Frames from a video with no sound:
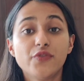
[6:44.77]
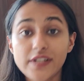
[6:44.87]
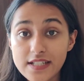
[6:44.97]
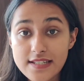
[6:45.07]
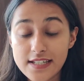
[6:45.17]

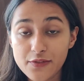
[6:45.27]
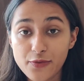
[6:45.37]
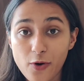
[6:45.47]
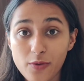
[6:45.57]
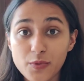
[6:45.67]
First
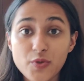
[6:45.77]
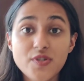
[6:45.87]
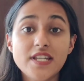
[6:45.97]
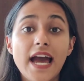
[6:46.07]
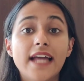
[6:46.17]
and
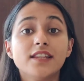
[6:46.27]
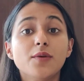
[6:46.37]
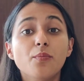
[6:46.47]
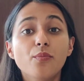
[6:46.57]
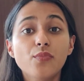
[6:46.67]
foremost,
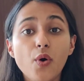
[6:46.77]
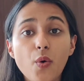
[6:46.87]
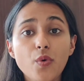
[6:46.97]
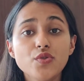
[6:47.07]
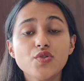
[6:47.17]
and the
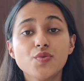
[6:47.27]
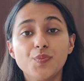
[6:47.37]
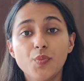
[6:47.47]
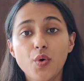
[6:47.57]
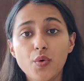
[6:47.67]
most
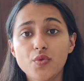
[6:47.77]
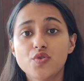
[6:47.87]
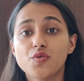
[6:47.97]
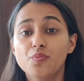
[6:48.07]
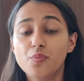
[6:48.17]

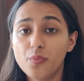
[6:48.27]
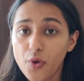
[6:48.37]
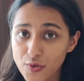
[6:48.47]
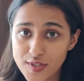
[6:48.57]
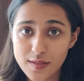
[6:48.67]

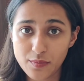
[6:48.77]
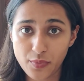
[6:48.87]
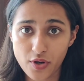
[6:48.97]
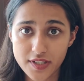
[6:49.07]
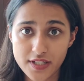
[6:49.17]

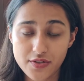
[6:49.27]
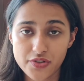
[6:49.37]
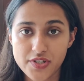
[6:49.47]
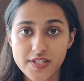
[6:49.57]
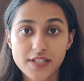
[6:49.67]
important
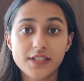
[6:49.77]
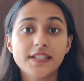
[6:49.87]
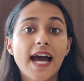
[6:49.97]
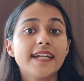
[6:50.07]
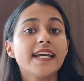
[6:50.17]
register
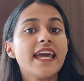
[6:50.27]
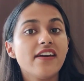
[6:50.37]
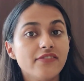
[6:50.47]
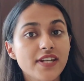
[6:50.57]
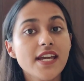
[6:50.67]
that
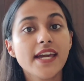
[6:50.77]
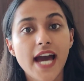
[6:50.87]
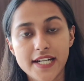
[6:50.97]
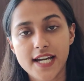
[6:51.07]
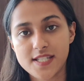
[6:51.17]
every
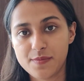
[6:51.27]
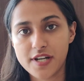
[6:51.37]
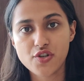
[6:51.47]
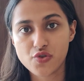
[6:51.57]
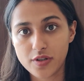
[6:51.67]
CAT
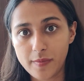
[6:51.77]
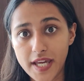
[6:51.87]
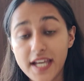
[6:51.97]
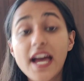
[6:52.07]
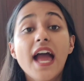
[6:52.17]
aspirant should
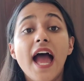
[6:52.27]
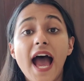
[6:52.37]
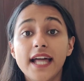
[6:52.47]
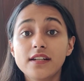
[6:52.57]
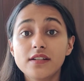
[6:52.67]
make,
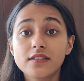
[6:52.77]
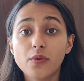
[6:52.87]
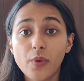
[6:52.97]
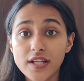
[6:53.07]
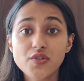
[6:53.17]
and
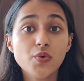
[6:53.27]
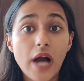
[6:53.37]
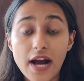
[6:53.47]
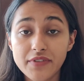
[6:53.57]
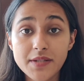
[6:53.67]
the ones
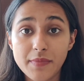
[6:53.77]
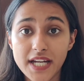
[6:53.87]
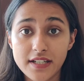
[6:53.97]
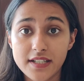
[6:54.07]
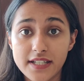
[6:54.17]
who haven't
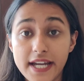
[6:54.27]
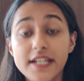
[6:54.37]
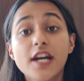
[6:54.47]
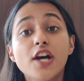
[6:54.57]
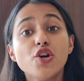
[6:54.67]
made it
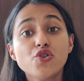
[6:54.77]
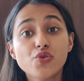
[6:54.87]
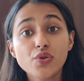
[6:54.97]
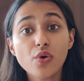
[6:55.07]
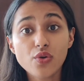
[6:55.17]
yet
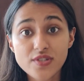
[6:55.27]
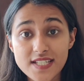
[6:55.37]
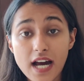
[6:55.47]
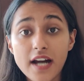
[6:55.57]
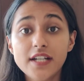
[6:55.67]
should
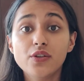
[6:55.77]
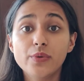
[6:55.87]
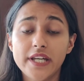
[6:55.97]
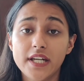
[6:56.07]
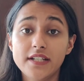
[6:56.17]
start
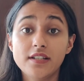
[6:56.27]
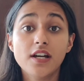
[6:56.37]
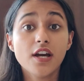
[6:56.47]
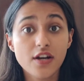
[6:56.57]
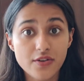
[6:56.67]
doing it
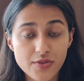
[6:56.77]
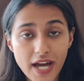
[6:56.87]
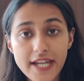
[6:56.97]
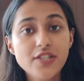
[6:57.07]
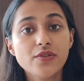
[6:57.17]

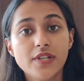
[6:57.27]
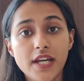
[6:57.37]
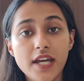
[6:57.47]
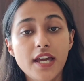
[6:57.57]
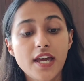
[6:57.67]
right
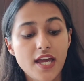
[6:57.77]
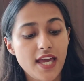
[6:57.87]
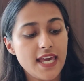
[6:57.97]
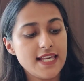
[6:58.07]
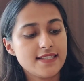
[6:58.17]
today,
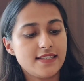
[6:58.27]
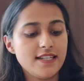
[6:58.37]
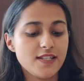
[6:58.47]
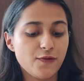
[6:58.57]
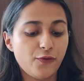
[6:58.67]
is
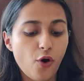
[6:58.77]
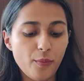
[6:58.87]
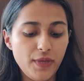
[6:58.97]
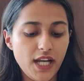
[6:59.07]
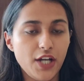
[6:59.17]
this
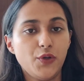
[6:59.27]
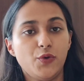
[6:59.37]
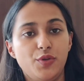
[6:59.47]
formula